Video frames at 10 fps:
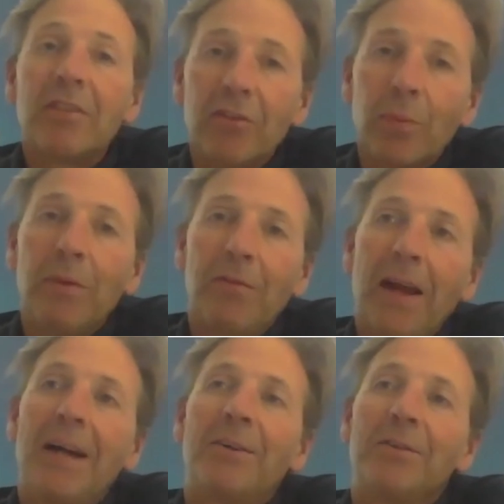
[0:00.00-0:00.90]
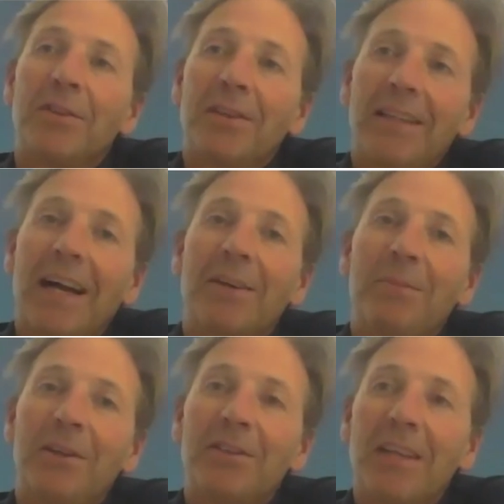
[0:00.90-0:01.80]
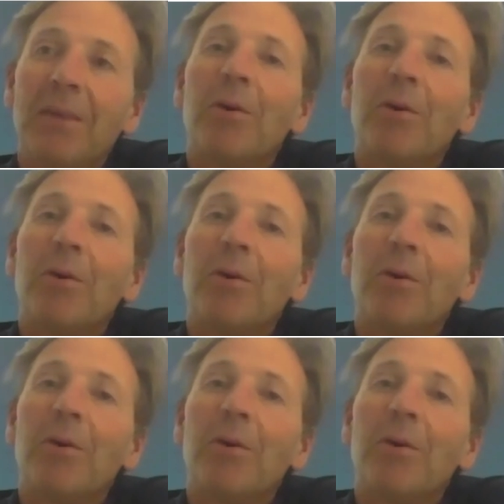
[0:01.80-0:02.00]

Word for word: since we found that community,